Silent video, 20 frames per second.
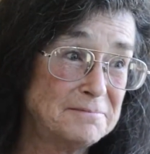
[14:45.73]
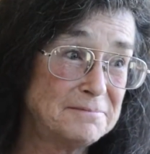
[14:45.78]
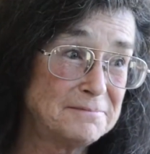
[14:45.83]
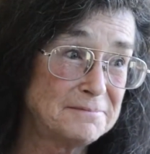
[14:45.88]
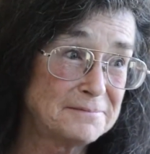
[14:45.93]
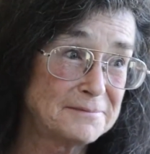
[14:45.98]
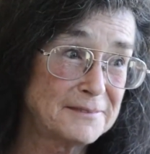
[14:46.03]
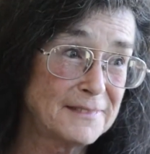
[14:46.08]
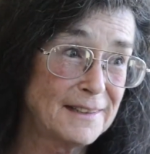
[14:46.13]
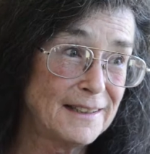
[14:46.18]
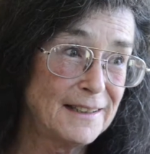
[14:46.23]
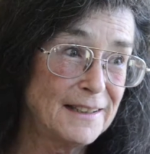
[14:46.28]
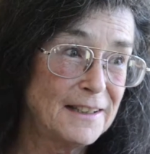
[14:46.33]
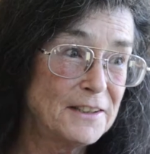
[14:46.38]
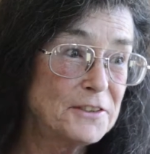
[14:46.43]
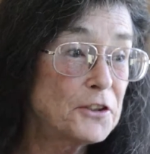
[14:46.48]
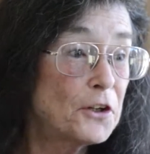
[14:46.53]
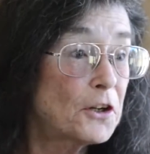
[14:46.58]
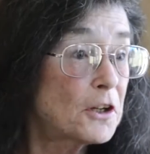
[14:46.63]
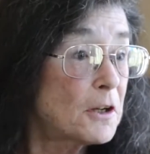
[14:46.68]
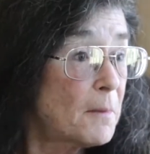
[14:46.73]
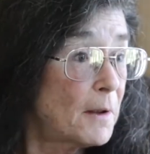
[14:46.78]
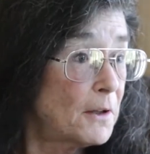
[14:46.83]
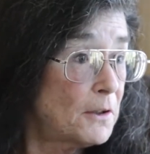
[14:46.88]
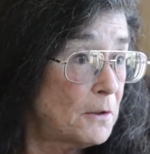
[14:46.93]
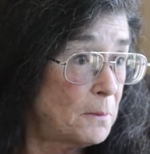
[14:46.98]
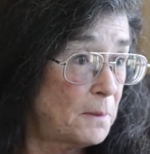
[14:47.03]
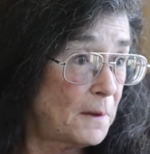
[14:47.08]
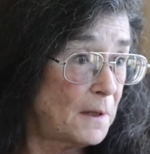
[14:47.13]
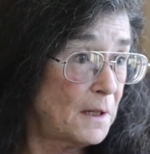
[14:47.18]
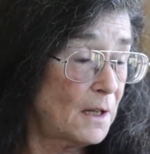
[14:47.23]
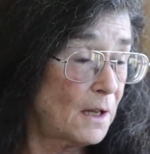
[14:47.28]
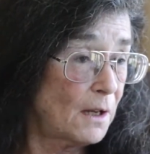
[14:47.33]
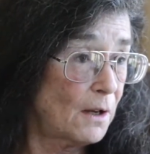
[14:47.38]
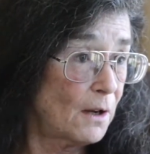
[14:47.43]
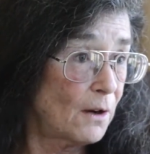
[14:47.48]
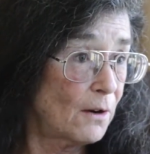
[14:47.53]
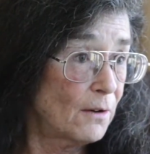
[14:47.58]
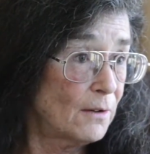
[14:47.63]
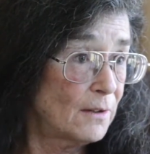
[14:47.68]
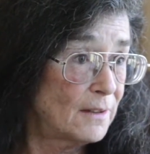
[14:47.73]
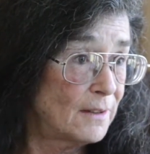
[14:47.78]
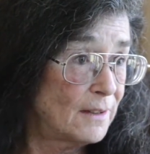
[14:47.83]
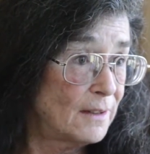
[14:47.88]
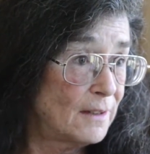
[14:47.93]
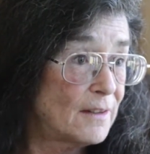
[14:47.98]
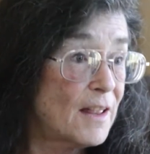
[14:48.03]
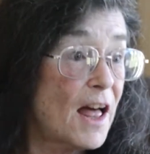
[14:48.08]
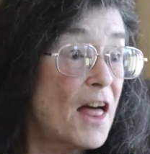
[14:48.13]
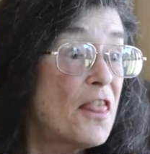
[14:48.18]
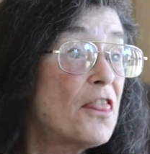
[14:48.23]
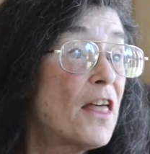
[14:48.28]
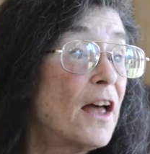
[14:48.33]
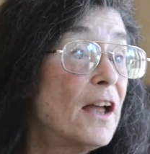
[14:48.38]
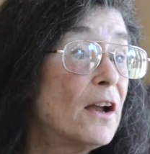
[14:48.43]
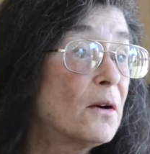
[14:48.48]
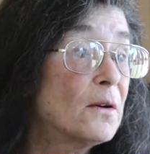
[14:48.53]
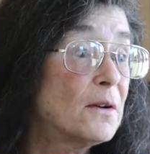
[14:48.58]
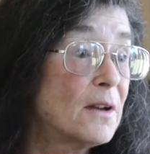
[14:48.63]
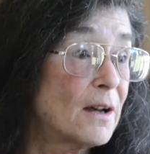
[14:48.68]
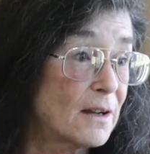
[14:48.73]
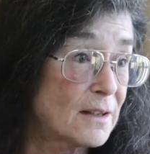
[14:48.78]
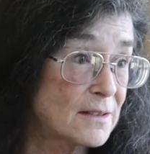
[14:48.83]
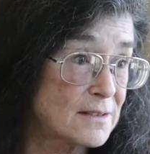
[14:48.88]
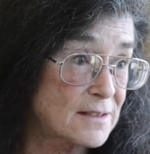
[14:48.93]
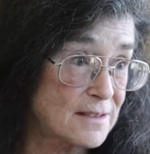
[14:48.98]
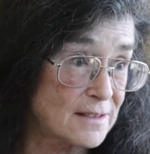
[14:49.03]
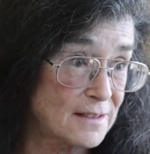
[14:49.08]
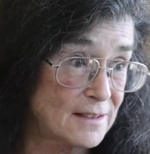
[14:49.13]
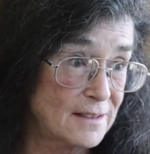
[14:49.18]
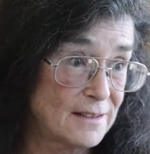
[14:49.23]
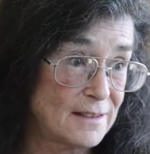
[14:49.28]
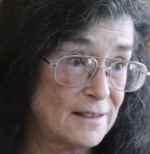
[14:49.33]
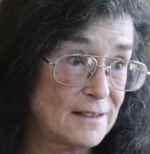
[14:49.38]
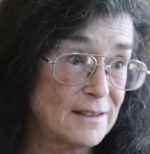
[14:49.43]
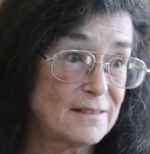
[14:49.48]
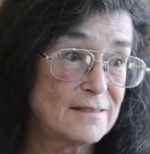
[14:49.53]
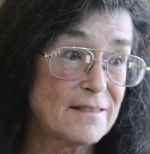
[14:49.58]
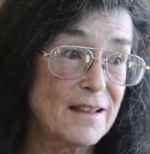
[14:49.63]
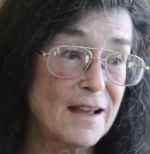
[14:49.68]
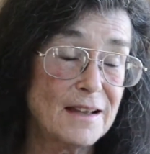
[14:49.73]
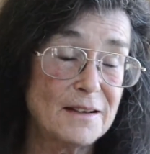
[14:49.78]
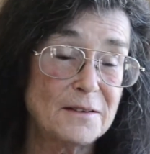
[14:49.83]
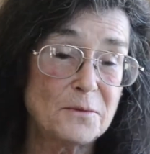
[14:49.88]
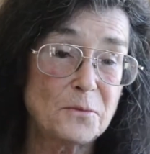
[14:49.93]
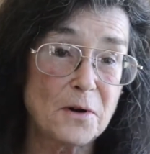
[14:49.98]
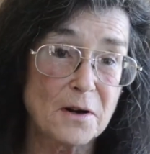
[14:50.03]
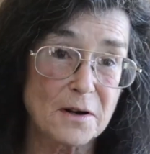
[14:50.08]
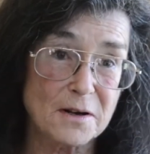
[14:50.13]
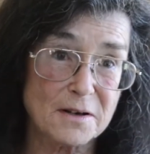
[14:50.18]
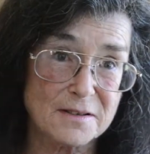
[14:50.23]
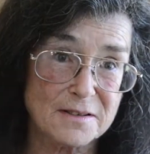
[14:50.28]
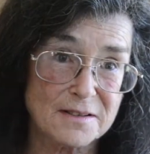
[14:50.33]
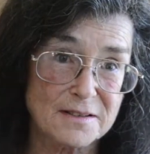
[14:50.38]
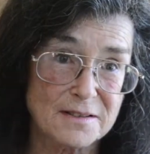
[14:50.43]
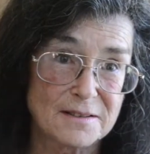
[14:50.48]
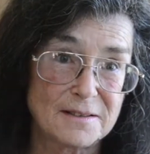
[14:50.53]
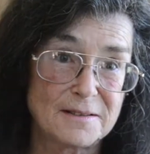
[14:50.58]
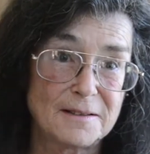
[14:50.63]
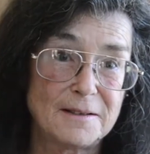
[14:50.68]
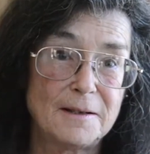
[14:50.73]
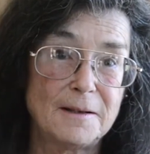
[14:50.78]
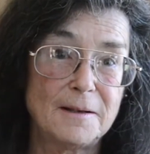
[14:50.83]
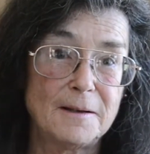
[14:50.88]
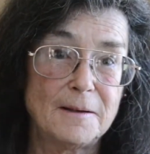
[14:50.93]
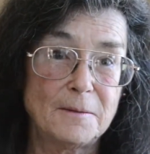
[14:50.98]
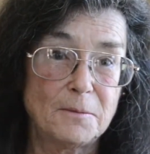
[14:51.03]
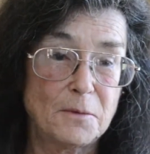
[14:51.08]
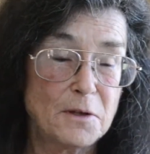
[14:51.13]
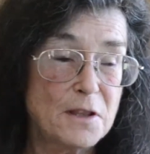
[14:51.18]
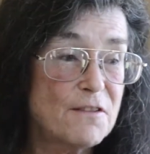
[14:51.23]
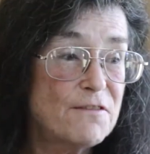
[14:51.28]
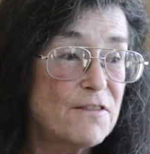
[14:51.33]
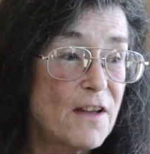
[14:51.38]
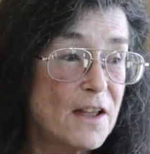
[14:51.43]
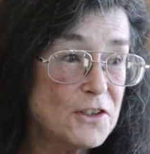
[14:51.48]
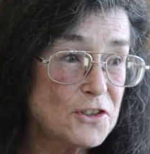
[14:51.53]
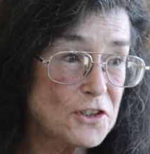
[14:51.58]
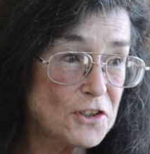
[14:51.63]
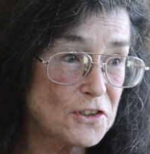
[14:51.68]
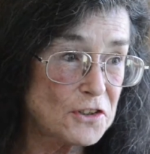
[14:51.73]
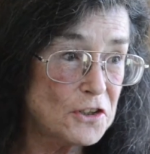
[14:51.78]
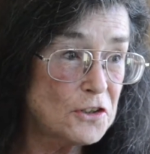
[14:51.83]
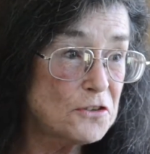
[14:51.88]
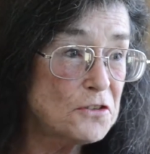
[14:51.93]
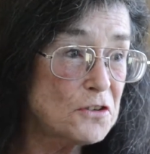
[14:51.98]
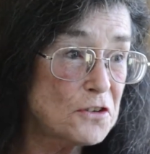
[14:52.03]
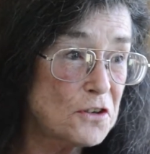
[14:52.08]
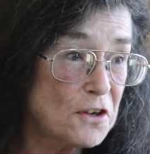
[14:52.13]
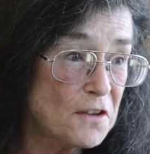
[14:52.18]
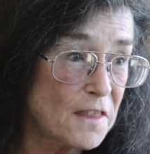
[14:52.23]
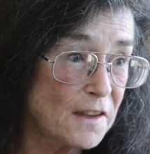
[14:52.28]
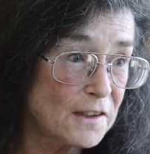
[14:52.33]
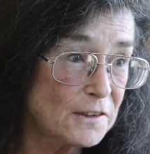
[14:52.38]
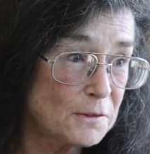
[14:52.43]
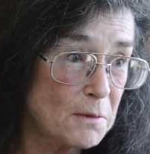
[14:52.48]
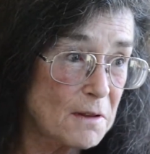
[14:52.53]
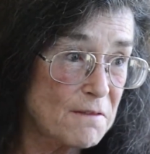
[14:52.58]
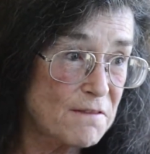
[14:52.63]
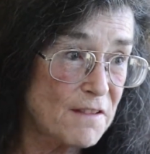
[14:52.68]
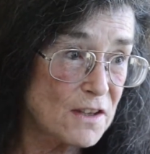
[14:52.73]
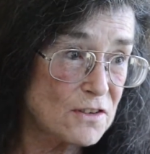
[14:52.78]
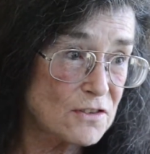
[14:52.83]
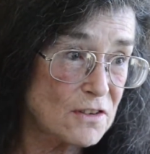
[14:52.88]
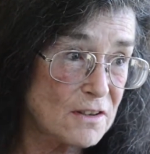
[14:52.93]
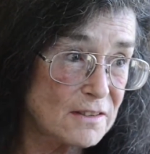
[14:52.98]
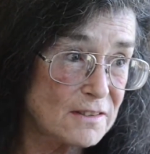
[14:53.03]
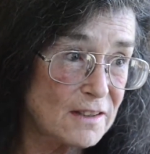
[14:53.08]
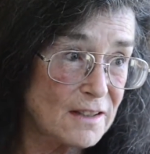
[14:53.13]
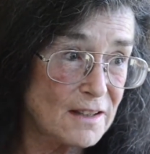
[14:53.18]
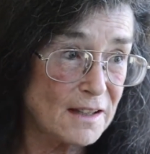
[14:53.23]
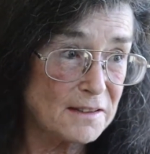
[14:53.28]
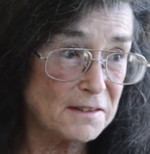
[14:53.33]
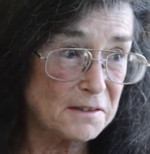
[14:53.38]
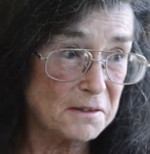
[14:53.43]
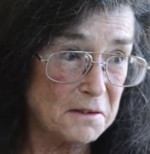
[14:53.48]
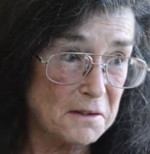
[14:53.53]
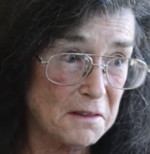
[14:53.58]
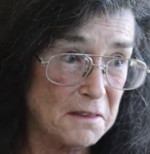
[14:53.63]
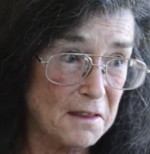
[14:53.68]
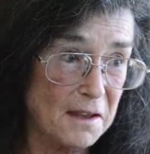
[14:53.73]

I'm here. Talking about you being here. And they're not. And they are not. That was the important part. That works. Yeah. With a vengeance. You do good things with a vengeance, and that's a good thing.